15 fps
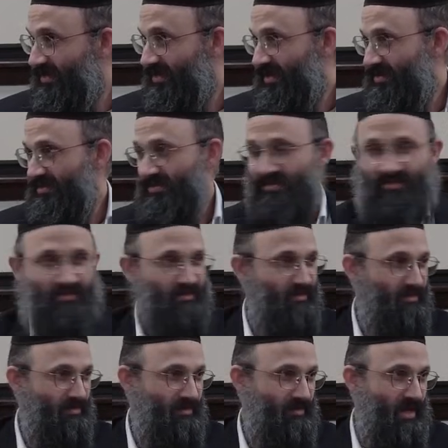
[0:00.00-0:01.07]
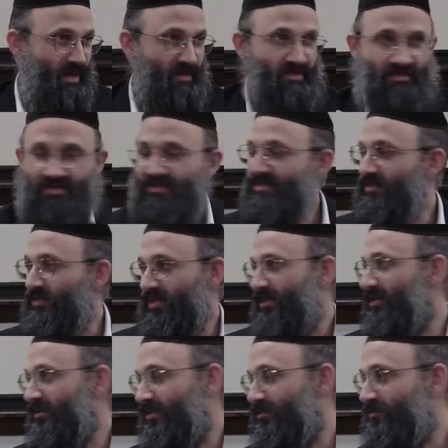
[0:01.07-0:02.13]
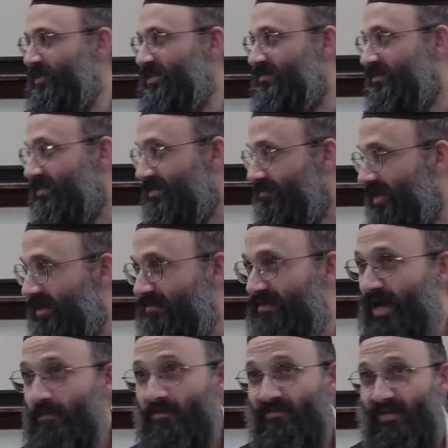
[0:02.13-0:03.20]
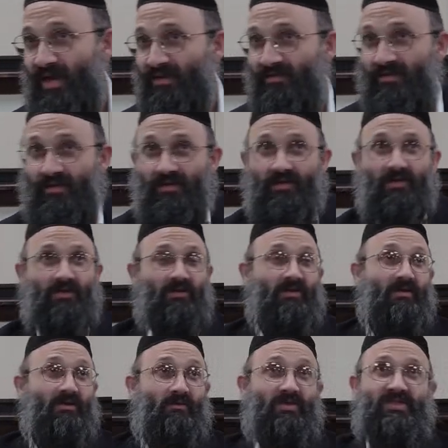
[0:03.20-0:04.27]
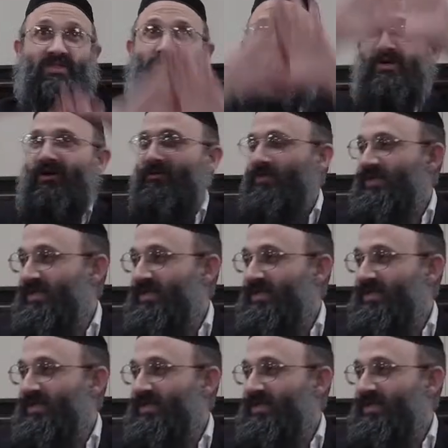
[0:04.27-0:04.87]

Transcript: It's not consistent with all the other mitzvahs. But on top of that, what's going on with